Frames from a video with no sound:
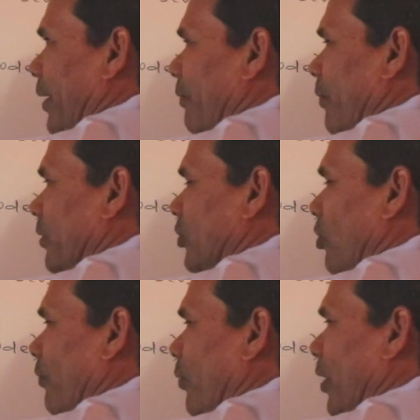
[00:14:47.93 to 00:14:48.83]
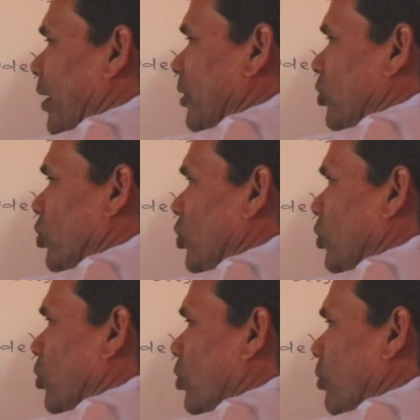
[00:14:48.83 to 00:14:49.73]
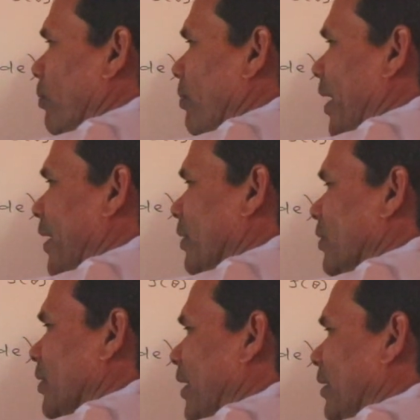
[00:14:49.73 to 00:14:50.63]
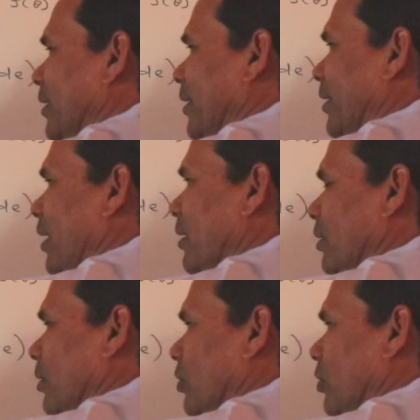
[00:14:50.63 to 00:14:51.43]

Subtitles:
differential of 1 is 0 minus sin theta.